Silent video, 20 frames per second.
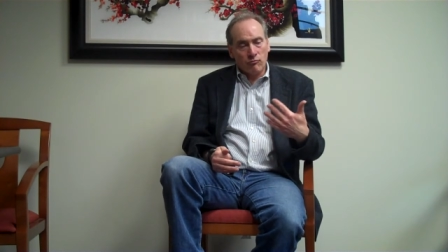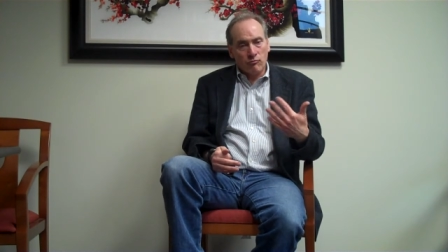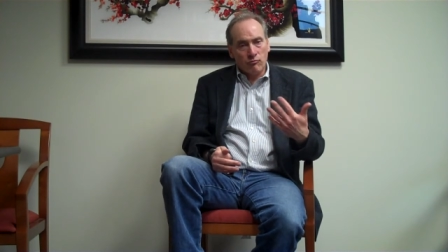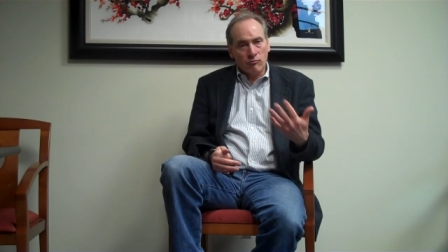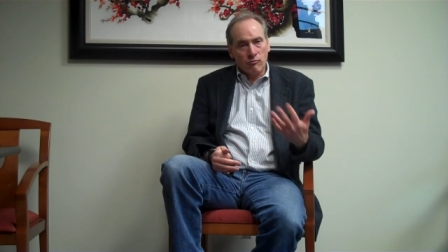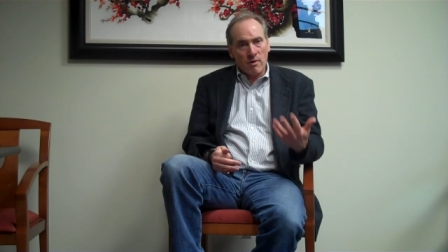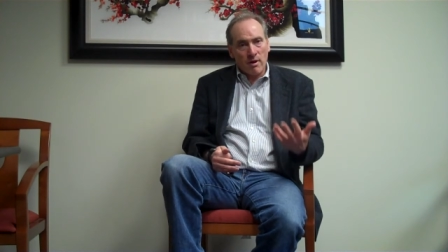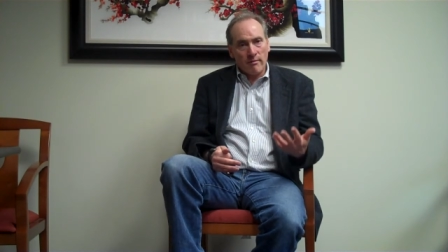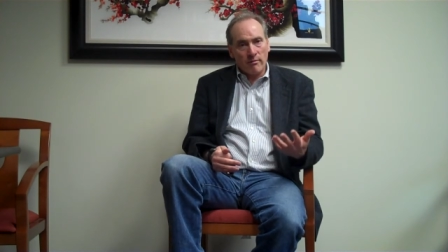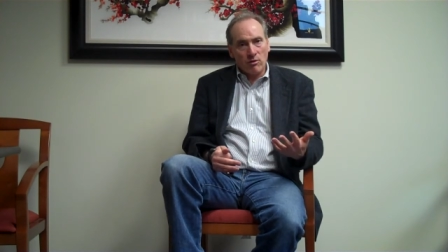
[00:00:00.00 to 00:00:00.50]

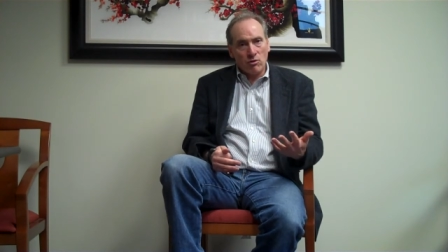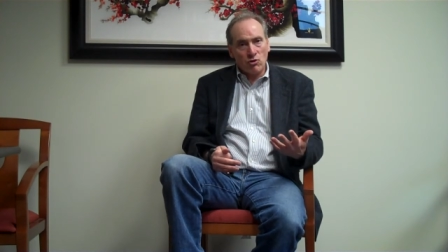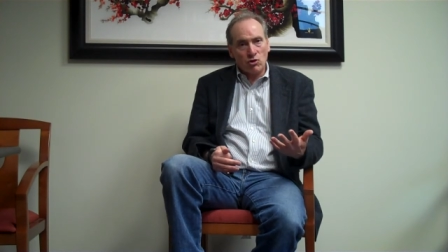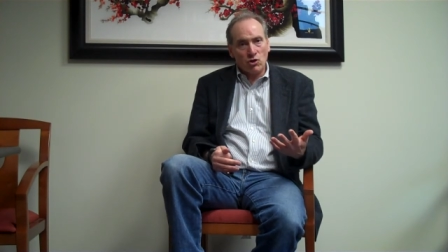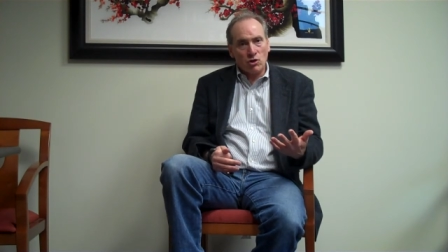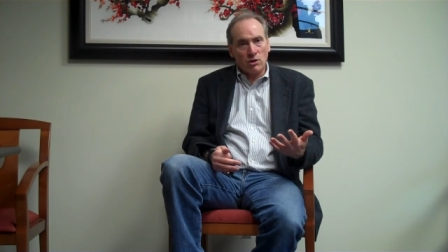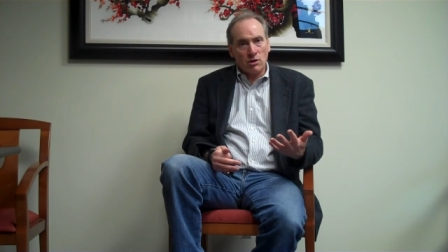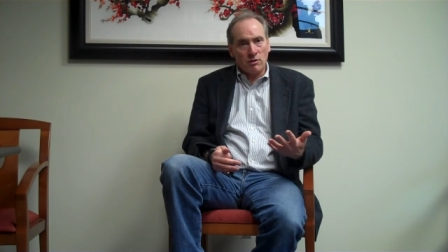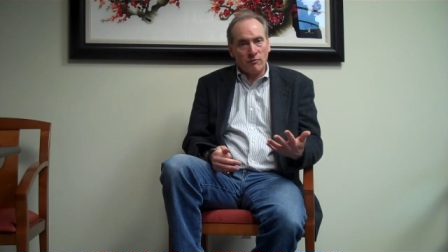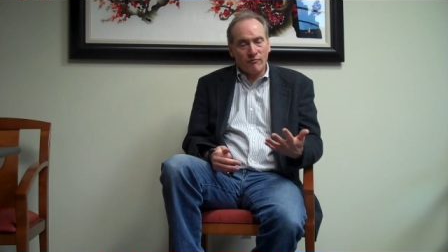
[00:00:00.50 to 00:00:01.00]

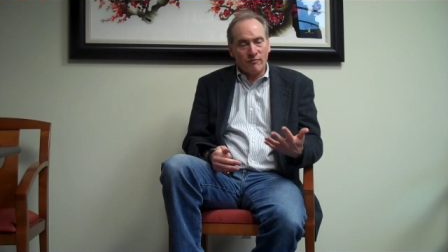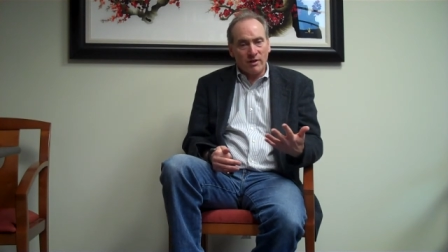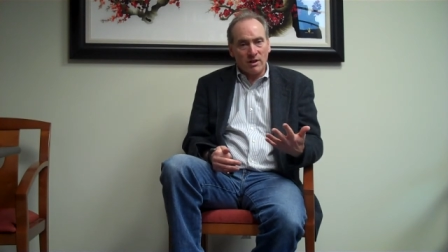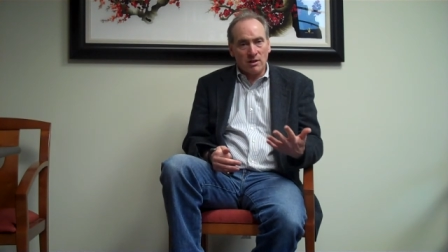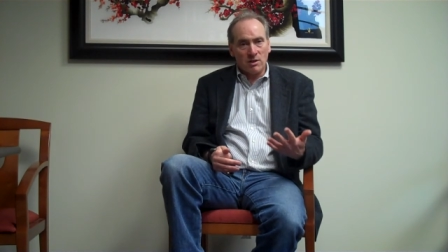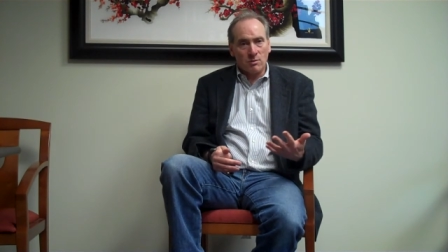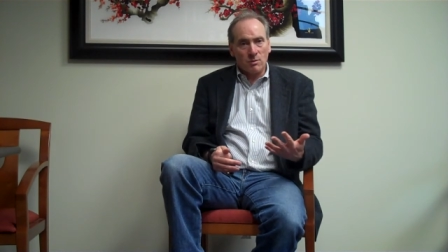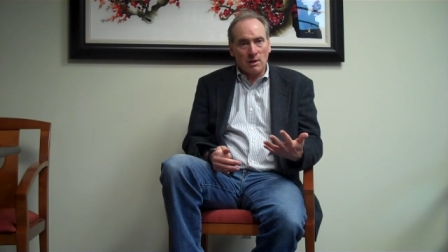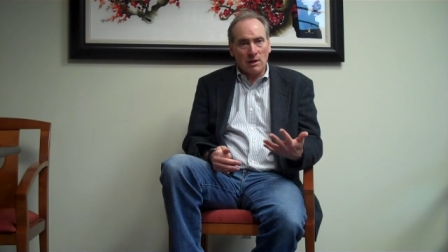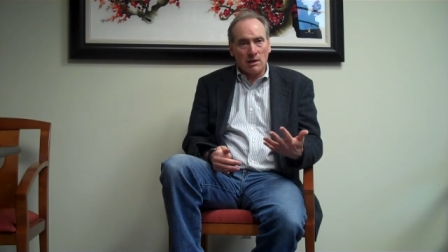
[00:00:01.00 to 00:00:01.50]
revolution in
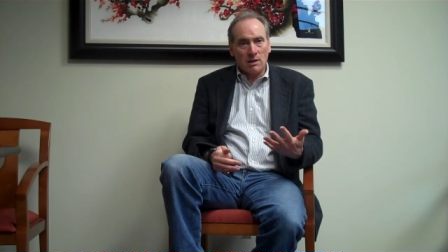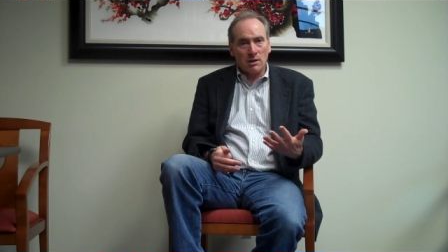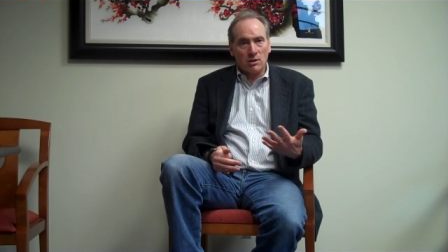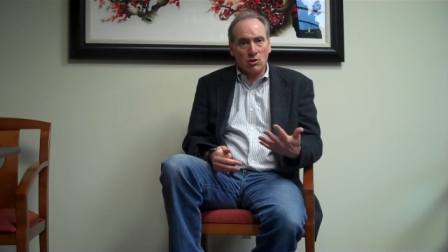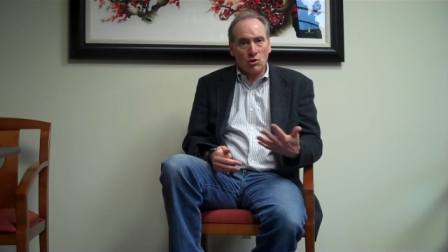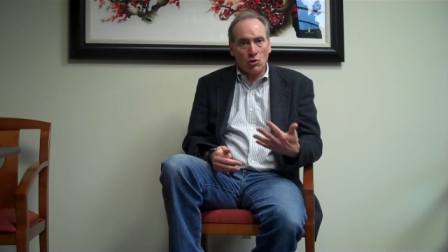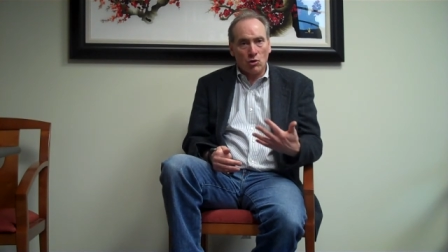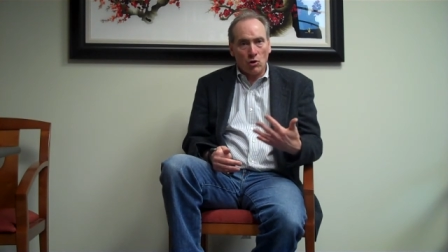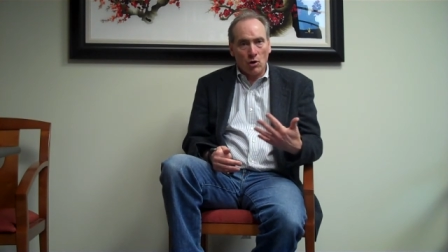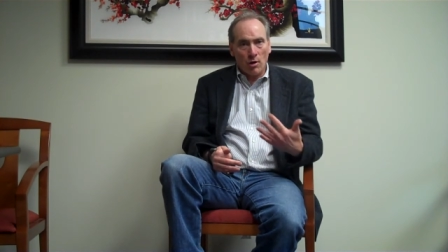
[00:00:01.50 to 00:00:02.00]
Venezuela and
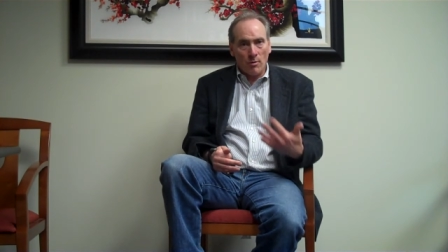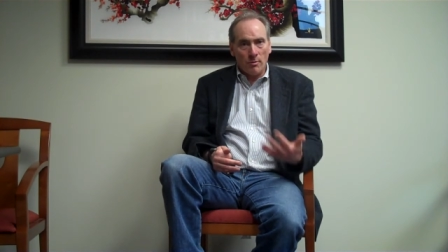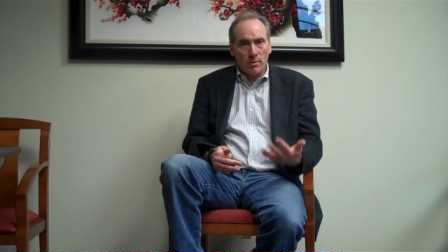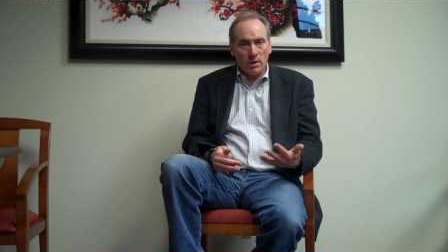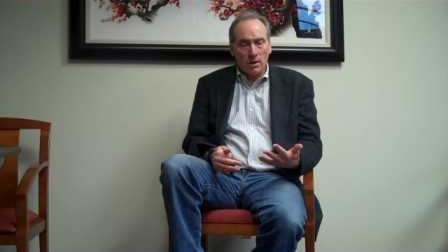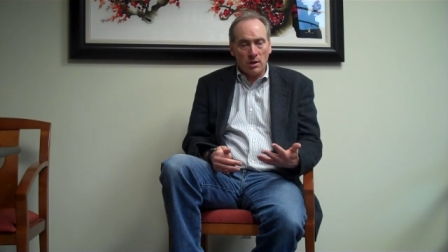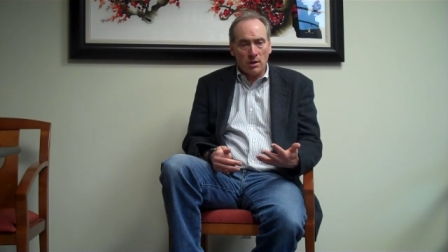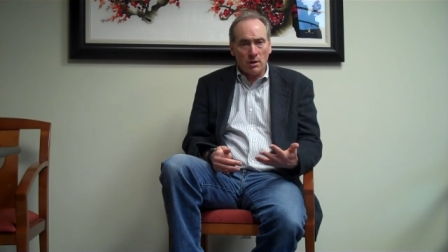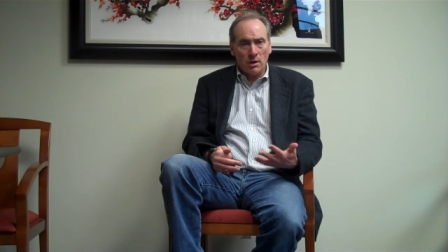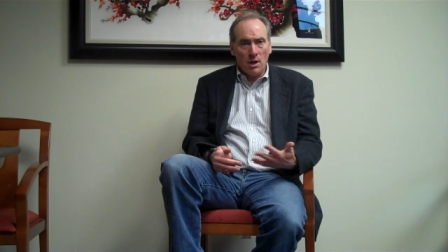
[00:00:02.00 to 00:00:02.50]

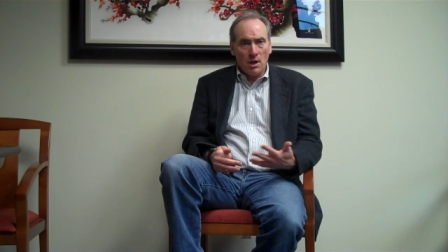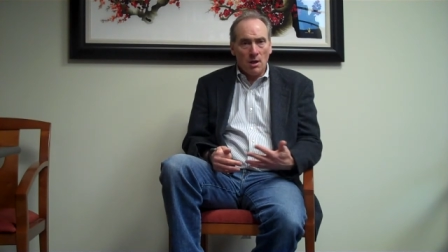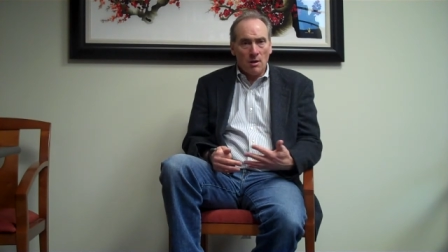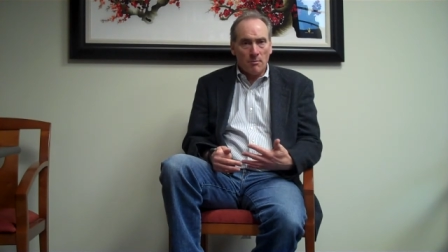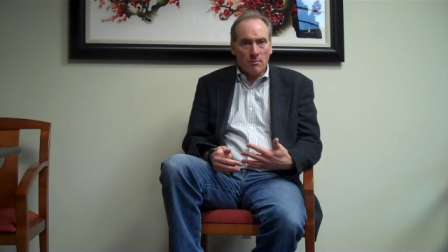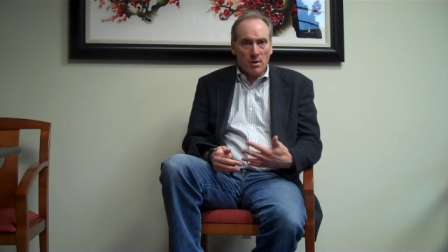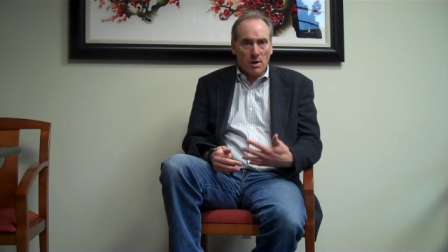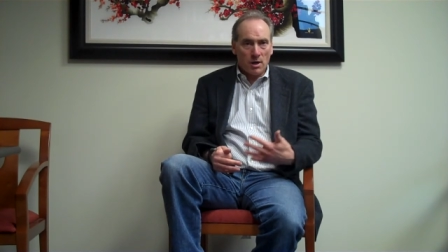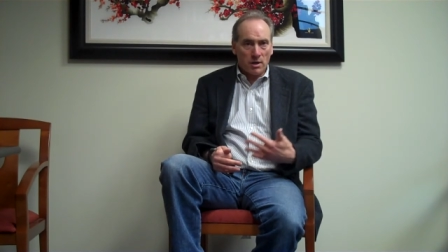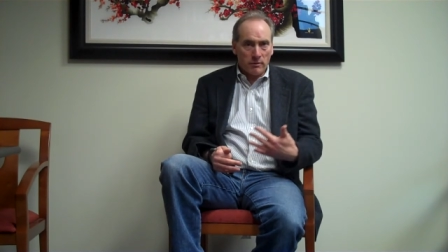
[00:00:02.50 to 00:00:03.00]
Colombia,
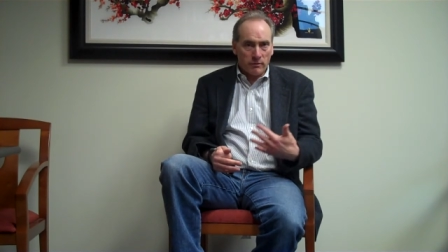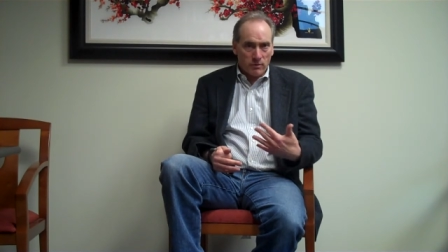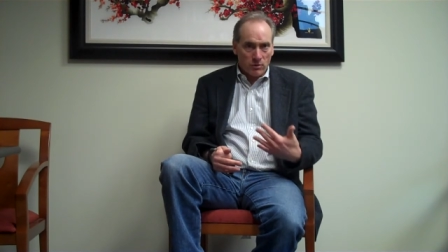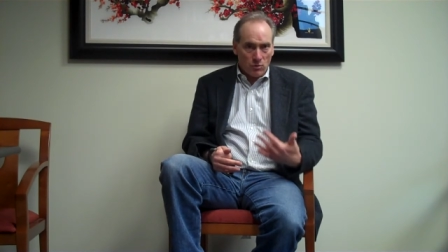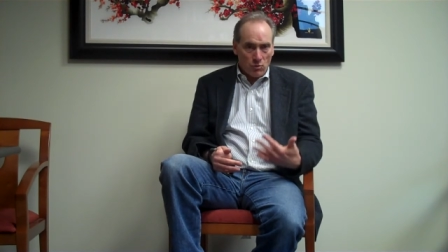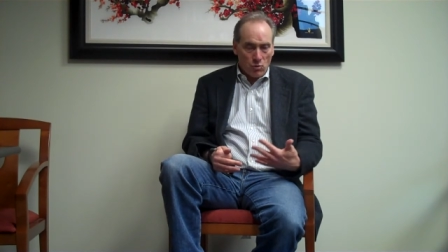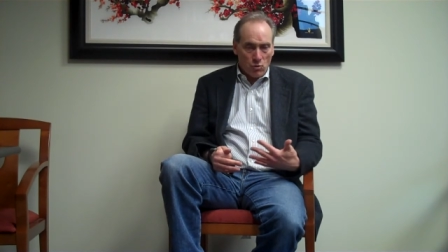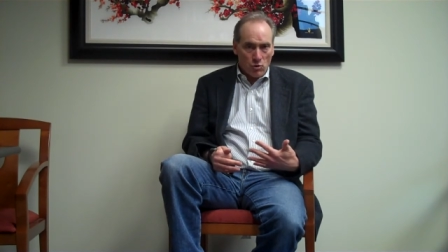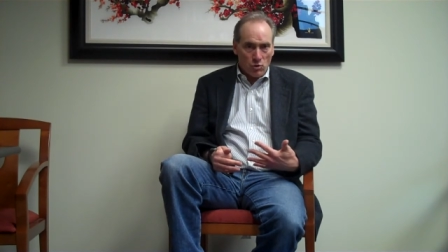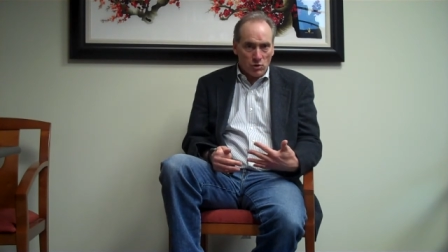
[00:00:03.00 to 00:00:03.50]
part of the
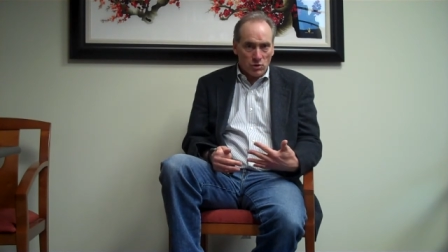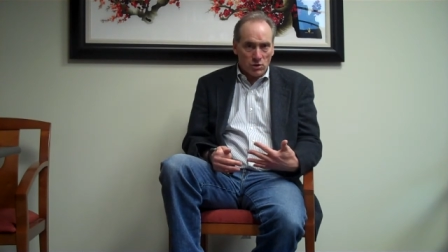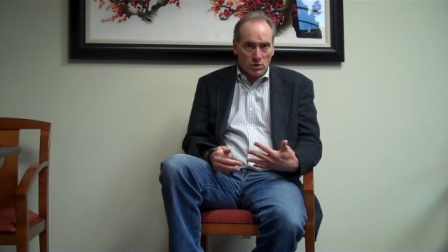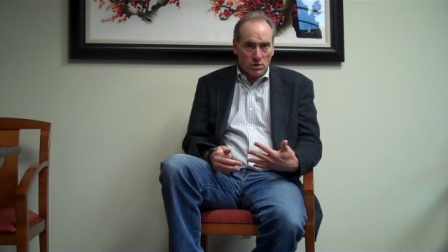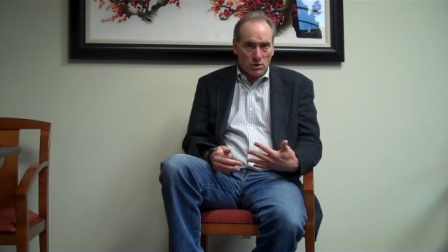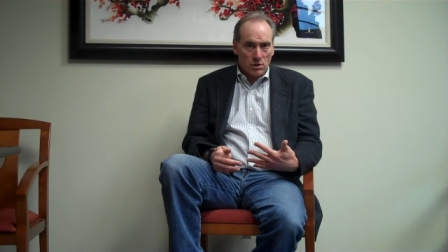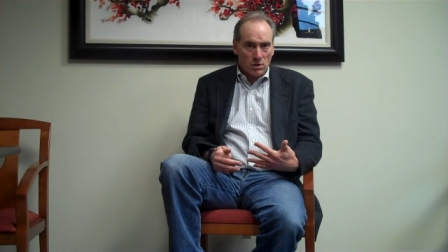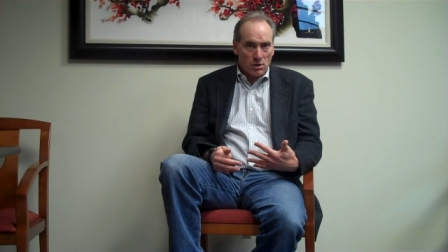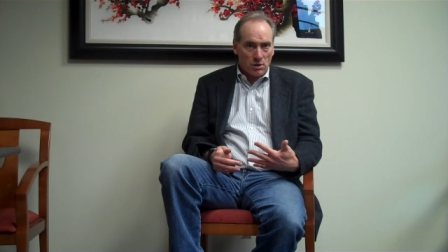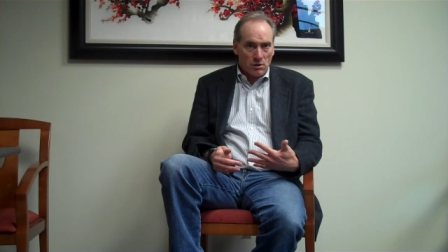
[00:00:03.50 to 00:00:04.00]
wars
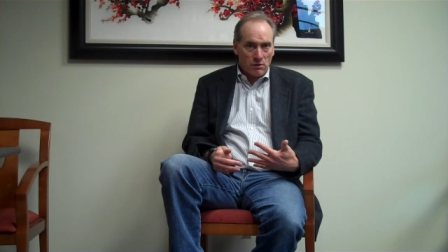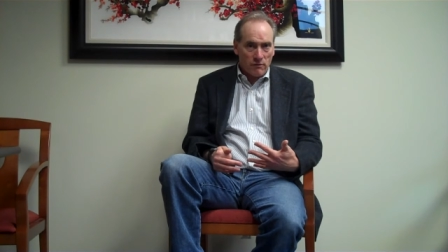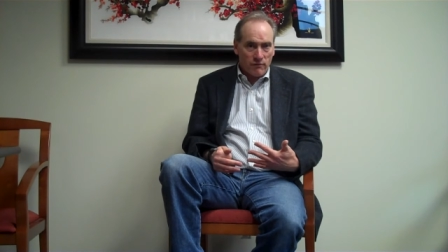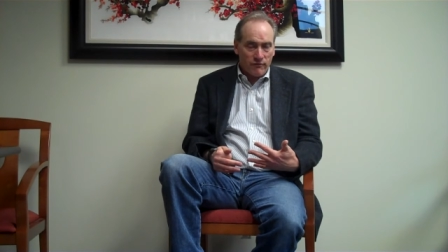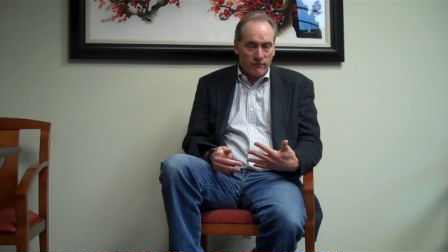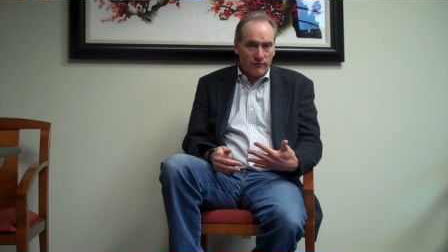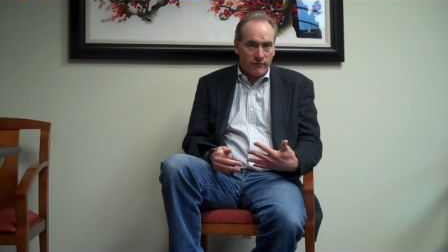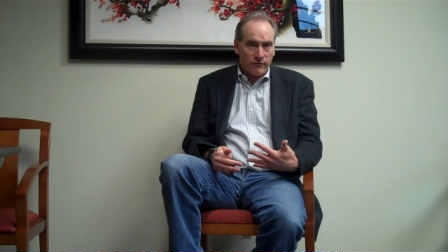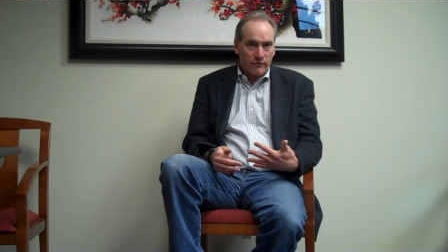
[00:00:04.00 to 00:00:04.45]
of